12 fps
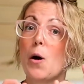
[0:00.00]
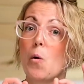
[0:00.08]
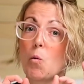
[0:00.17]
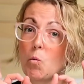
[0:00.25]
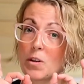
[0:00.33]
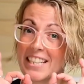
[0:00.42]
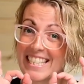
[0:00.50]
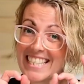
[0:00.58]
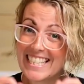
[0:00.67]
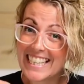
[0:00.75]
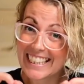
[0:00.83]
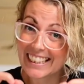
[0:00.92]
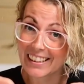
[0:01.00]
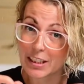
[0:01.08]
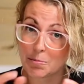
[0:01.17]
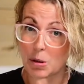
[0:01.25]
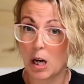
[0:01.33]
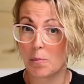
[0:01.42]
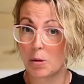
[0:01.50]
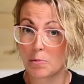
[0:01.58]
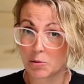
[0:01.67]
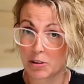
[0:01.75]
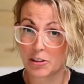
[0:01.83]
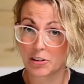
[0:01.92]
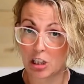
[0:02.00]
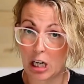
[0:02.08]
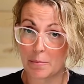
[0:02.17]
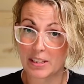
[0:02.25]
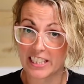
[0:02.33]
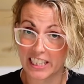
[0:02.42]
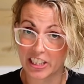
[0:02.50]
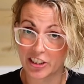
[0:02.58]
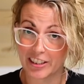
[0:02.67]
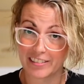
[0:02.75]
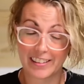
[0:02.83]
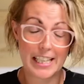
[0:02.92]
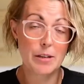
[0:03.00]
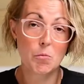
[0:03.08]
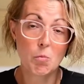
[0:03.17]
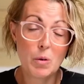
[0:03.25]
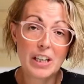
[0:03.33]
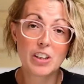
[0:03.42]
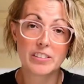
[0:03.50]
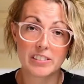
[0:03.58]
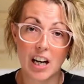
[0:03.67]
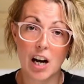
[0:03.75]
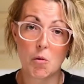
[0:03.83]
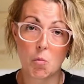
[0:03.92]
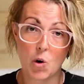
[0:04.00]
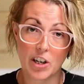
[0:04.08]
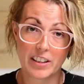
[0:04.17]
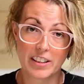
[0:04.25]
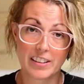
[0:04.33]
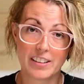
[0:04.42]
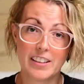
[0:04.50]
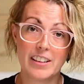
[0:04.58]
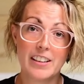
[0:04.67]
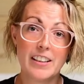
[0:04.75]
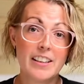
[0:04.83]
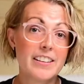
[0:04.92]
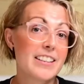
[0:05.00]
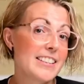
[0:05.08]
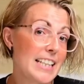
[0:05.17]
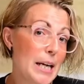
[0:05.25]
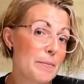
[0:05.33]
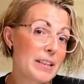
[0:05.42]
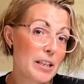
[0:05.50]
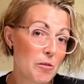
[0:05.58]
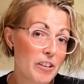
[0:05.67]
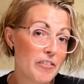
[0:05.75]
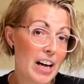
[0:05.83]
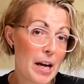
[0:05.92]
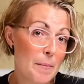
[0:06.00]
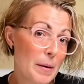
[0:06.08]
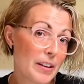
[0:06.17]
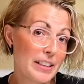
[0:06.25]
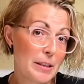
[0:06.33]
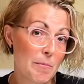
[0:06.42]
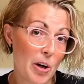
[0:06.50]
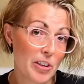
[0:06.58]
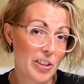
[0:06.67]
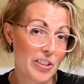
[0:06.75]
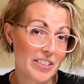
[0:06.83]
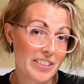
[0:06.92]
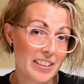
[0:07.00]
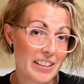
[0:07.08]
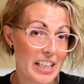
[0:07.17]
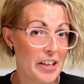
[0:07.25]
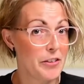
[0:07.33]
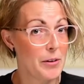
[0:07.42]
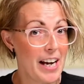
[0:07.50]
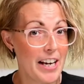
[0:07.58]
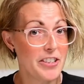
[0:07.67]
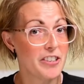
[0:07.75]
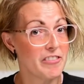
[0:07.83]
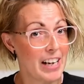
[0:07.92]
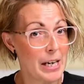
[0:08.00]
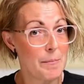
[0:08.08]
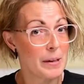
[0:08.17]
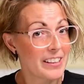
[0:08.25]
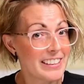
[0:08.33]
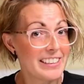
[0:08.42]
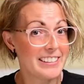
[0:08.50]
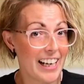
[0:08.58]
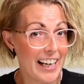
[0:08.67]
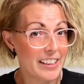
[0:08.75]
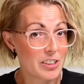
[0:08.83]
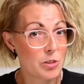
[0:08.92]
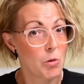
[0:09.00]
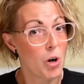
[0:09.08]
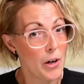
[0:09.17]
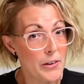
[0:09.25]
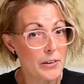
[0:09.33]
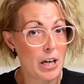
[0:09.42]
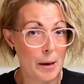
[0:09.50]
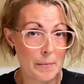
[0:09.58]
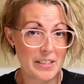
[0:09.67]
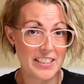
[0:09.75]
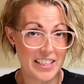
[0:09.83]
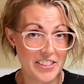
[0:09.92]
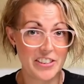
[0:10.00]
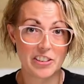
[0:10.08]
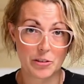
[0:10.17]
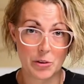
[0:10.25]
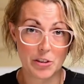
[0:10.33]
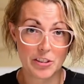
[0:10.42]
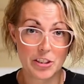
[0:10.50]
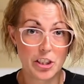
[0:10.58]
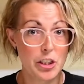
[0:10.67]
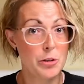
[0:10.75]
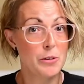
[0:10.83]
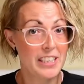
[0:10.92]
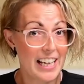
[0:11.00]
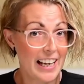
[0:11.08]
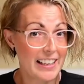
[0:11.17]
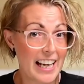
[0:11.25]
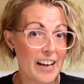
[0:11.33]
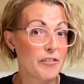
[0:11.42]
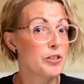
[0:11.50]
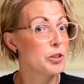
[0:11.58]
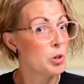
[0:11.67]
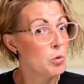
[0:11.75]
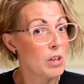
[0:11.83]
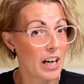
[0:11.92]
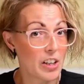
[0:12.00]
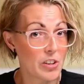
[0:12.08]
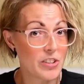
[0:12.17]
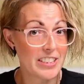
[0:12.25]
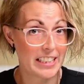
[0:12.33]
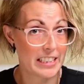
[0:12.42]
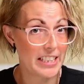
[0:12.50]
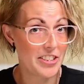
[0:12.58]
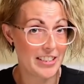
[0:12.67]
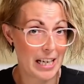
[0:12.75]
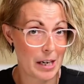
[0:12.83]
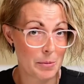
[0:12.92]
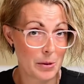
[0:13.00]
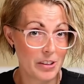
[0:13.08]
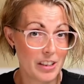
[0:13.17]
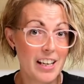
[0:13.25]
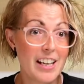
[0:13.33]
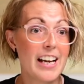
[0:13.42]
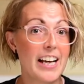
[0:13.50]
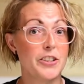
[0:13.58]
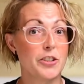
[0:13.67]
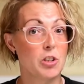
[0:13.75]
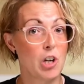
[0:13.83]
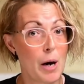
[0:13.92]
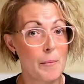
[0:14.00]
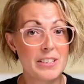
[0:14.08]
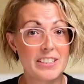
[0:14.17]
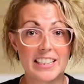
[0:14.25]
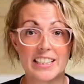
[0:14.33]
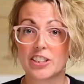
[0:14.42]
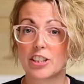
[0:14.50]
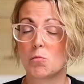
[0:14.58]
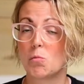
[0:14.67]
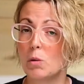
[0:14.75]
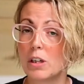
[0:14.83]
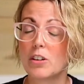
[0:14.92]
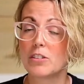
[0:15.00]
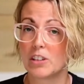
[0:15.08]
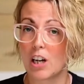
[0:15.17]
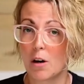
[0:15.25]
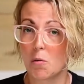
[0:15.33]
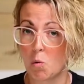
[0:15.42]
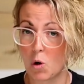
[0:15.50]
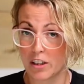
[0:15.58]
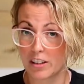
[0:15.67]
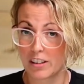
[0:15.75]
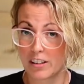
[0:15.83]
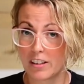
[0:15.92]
ridiculous problems with your compensation. It will not work. The same thing with viability markers. If you add your viability dye to all your compensation controls, you again have two colors in each sample and your compensation will not work.